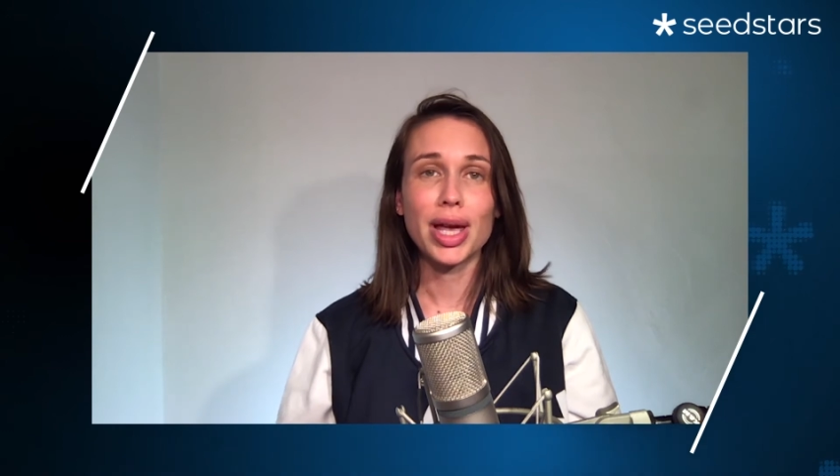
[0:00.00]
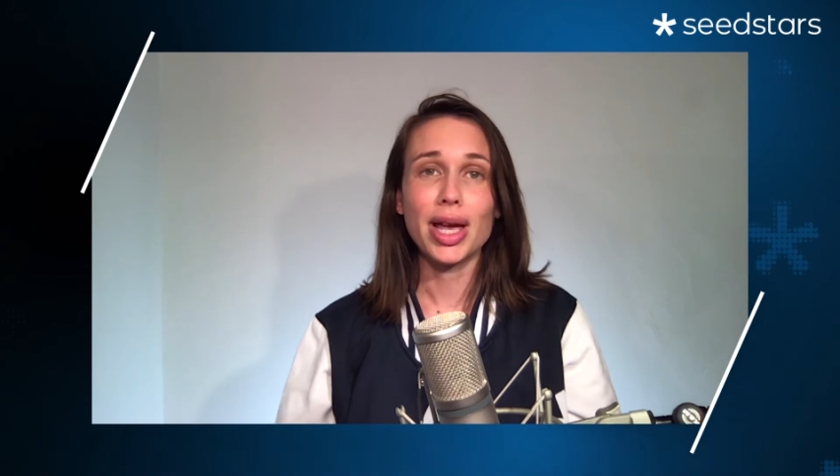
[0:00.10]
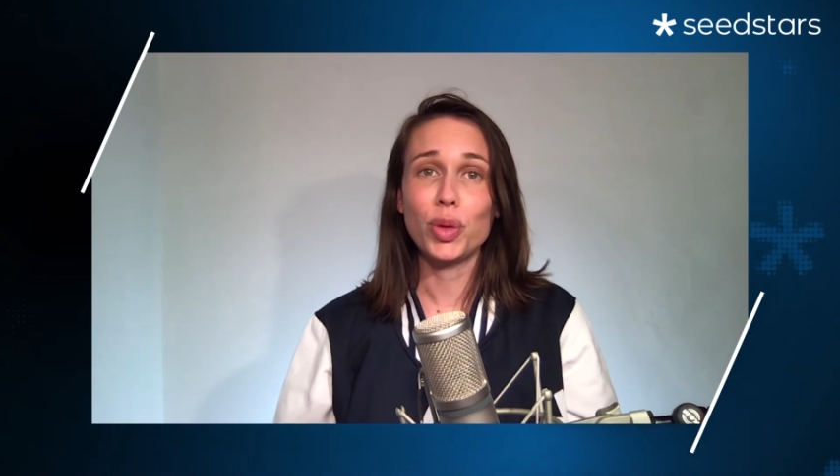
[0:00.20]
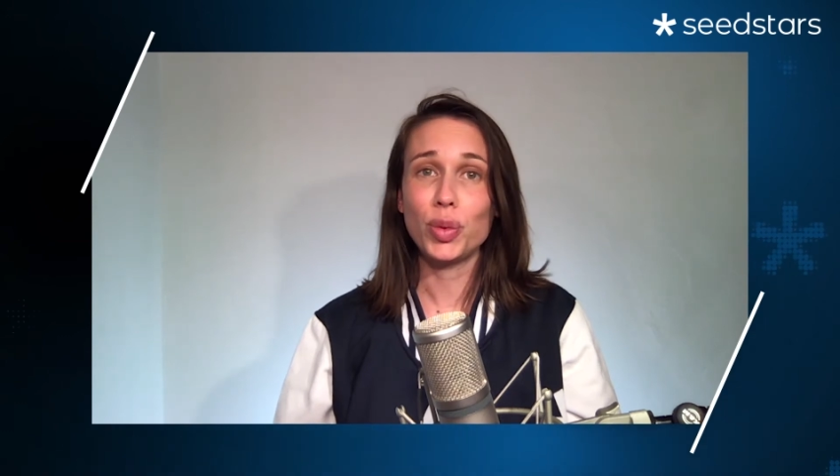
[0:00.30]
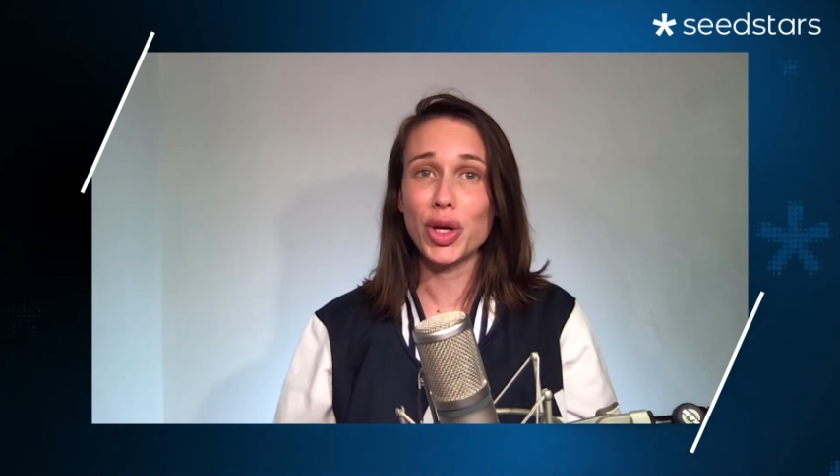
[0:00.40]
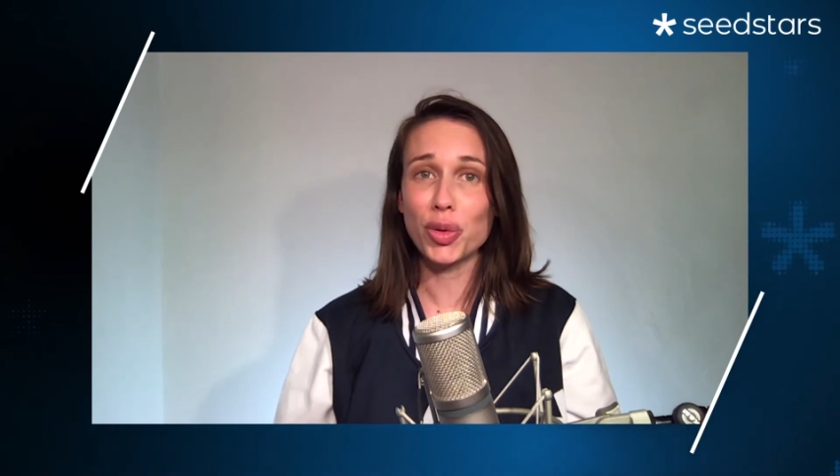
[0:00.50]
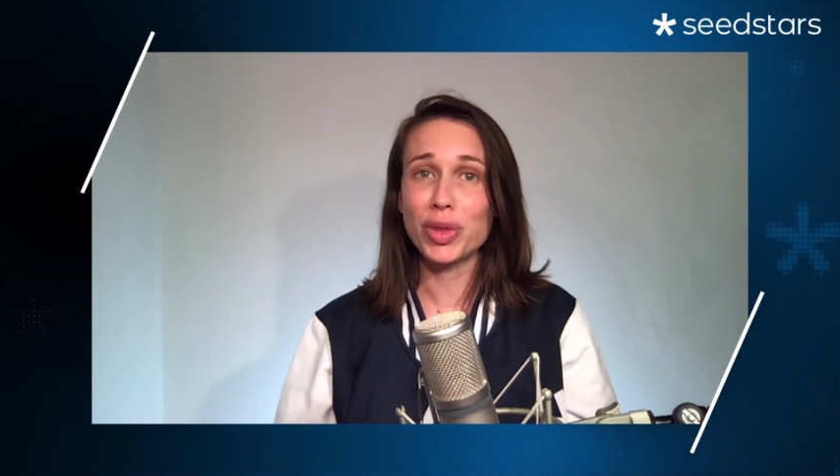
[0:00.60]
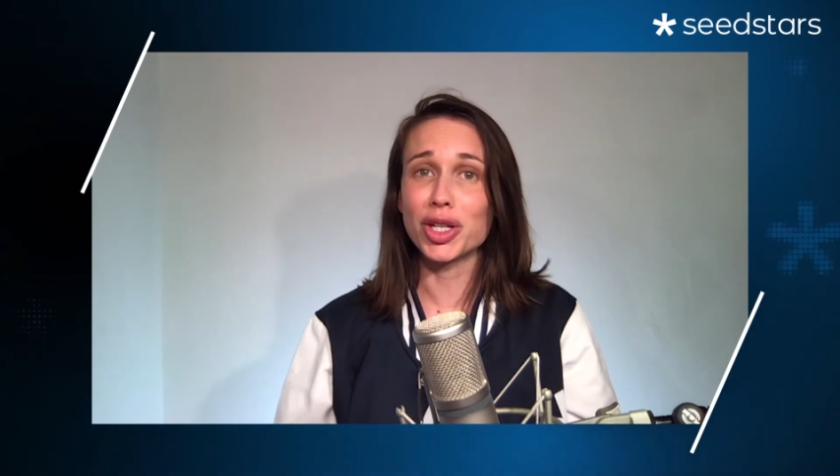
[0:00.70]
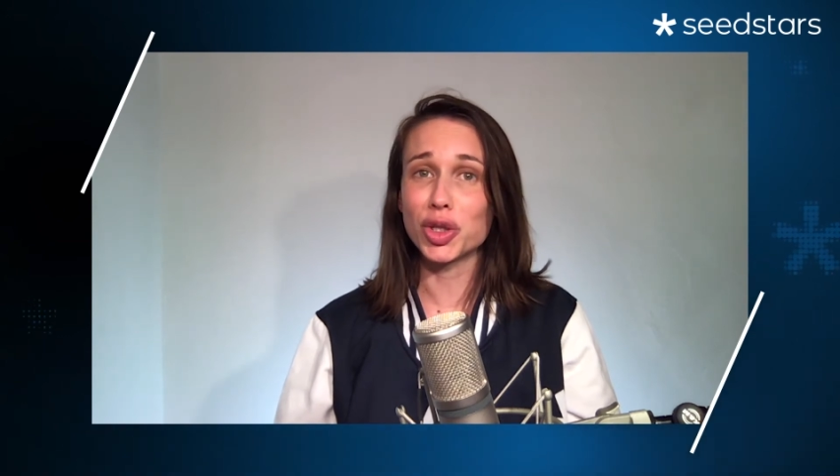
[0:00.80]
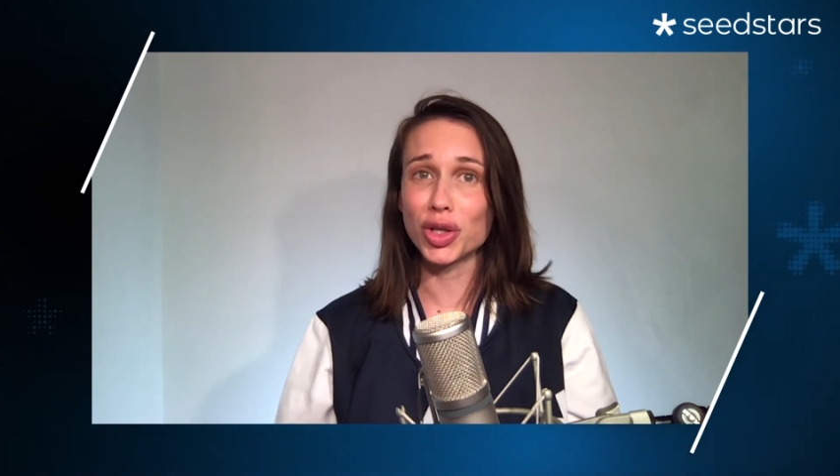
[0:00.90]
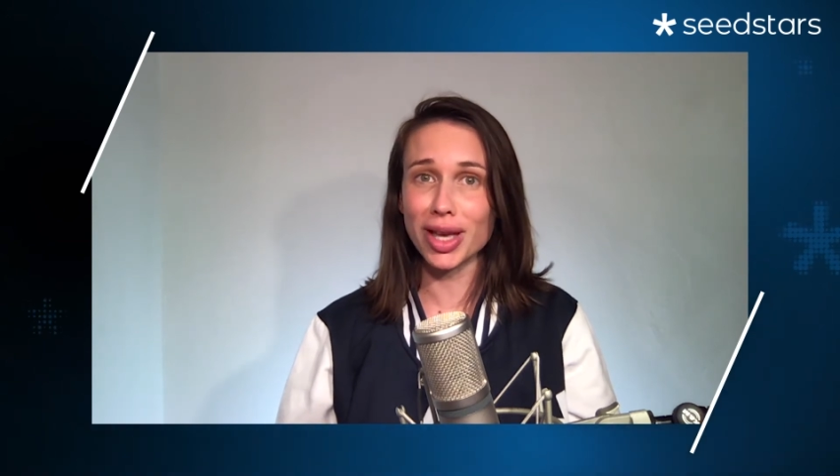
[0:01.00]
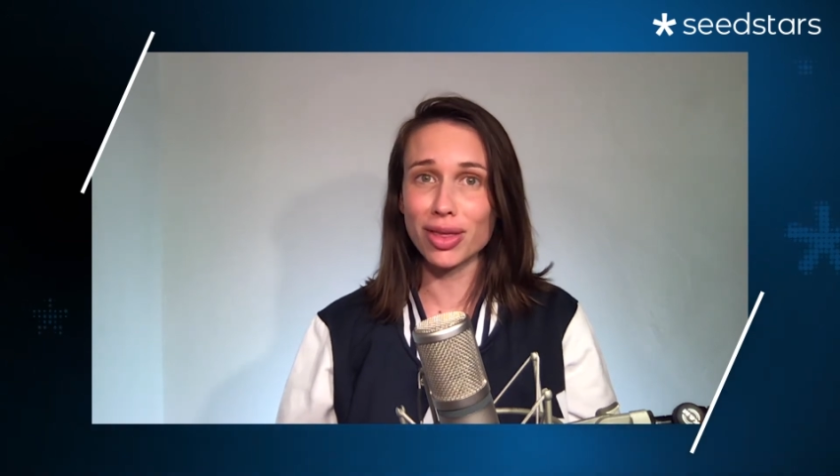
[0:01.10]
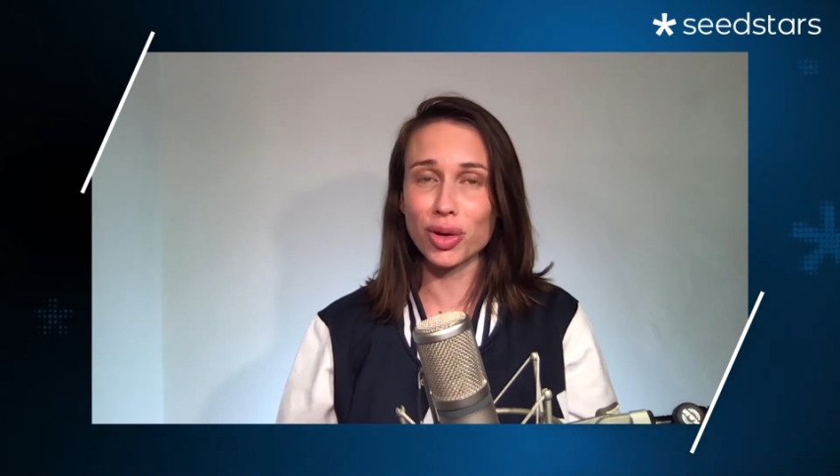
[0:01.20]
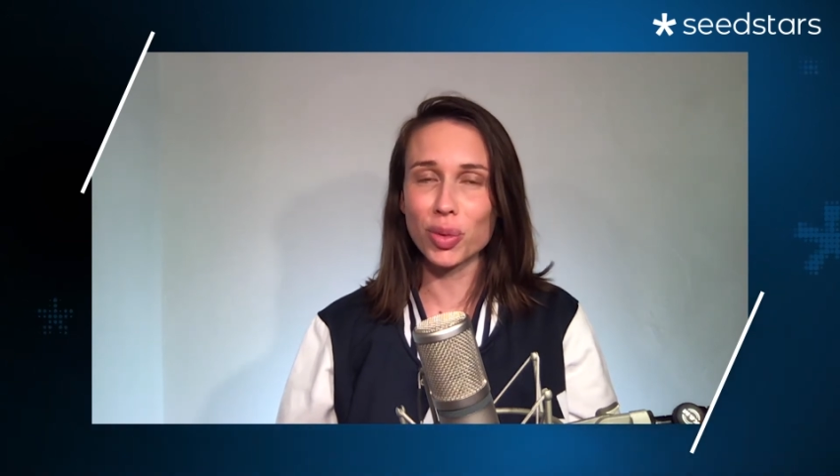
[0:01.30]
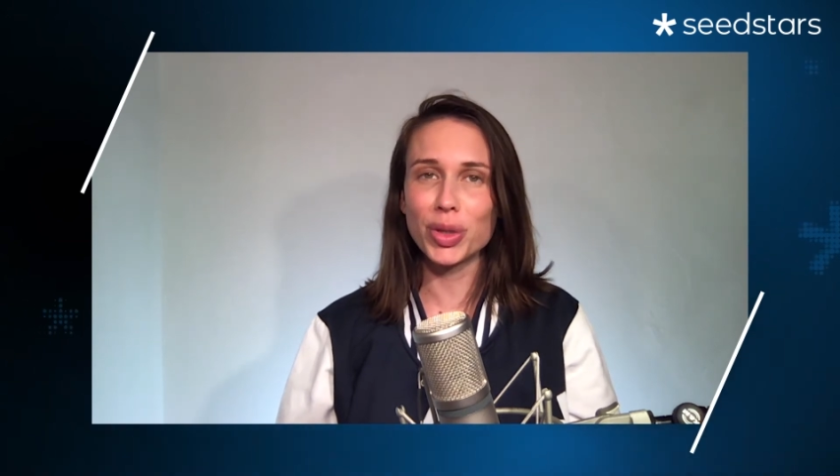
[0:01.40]
and we hope that
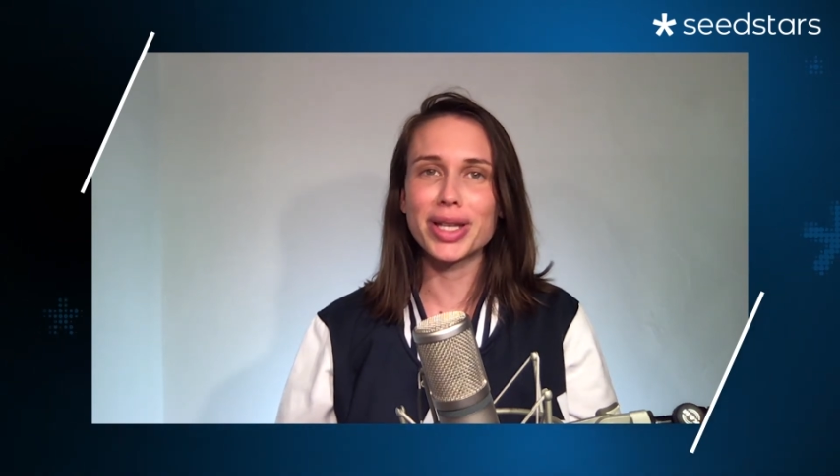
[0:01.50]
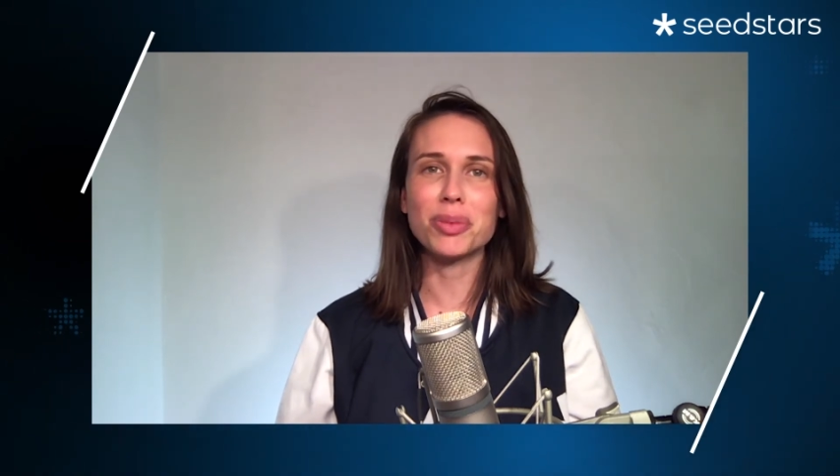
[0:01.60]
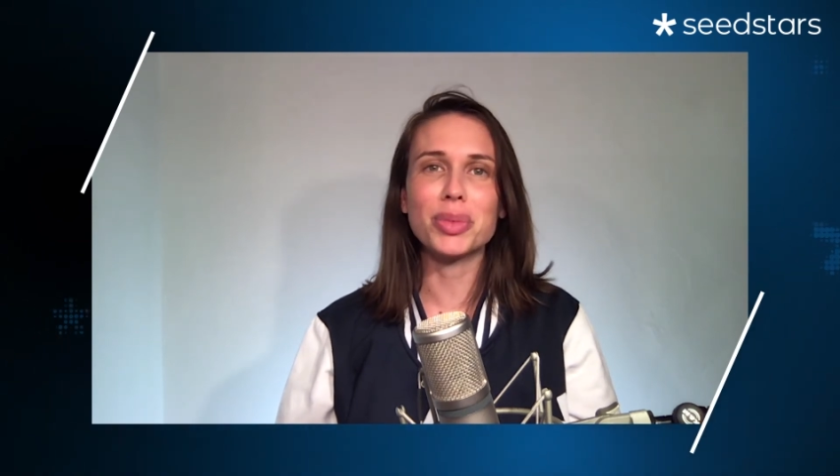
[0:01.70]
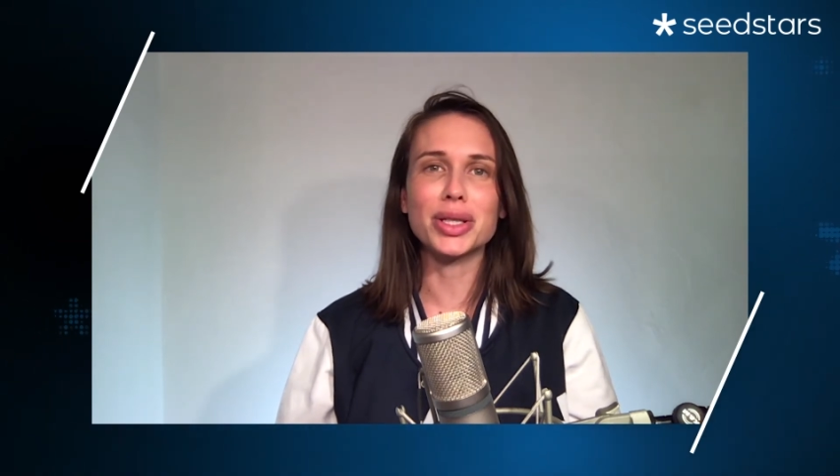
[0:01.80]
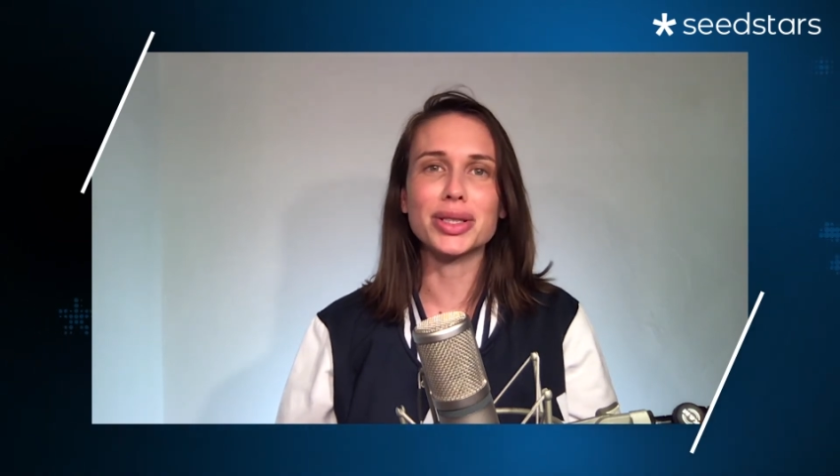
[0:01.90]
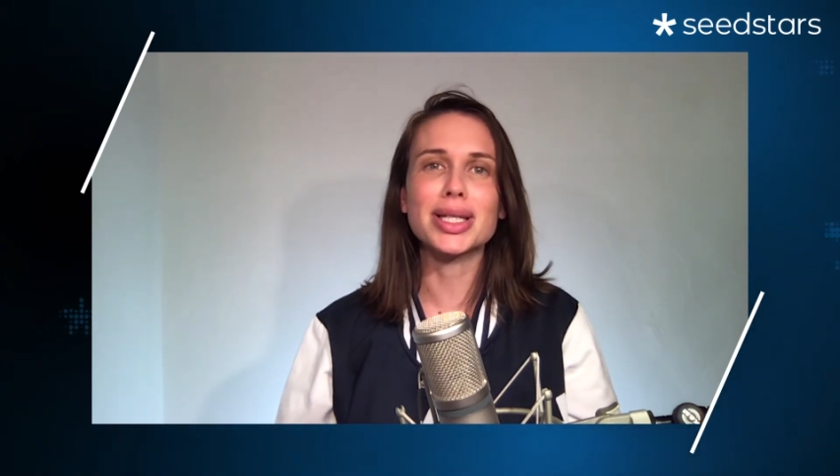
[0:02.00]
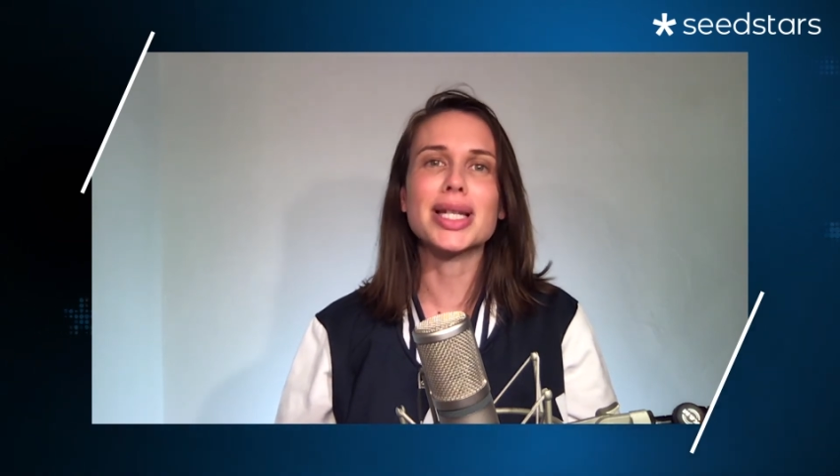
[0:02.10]
together we can build